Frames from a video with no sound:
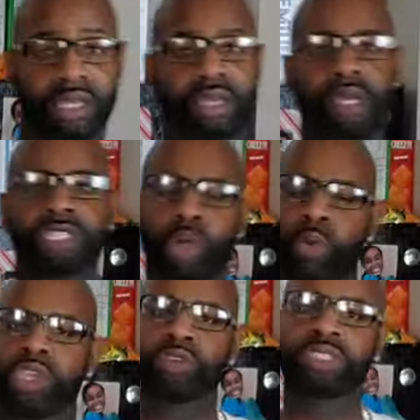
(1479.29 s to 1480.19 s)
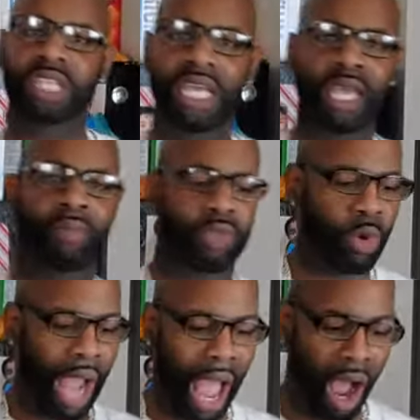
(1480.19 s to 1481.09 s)
So when you see him,
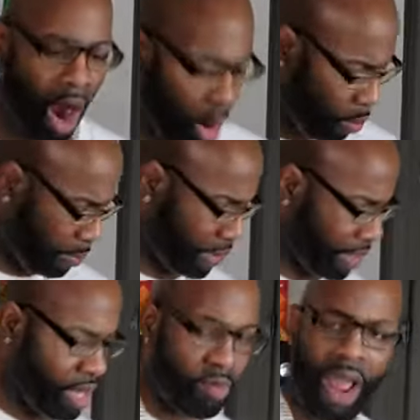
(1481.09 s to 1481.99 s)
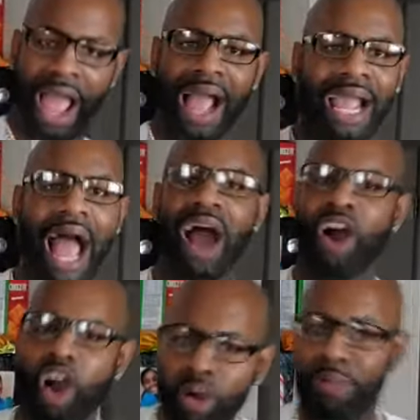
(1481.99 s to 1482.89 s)
you got hope, right? I got
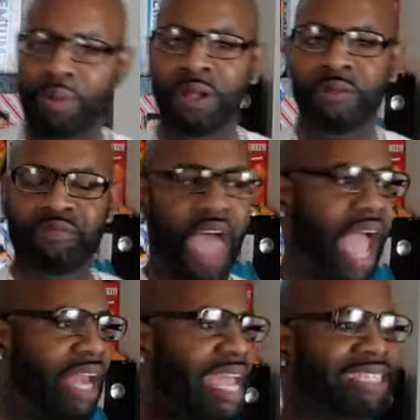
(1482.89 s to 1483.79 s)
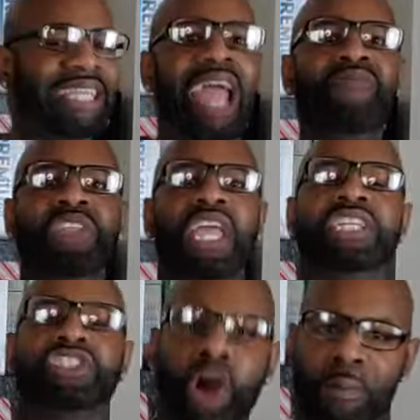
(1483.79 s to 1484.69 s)
hope that it's everything
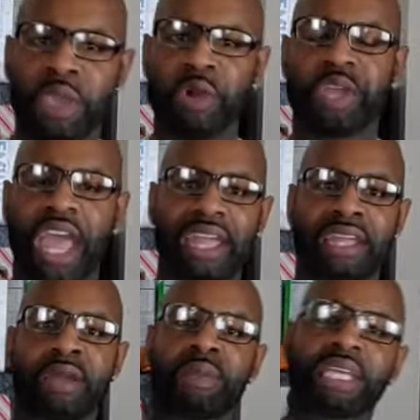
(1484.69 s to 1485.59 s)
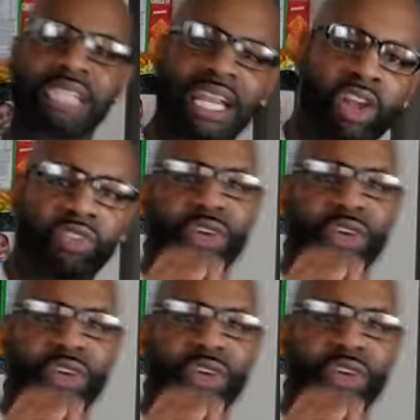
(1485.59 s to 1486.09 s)
is going to be okay because I know the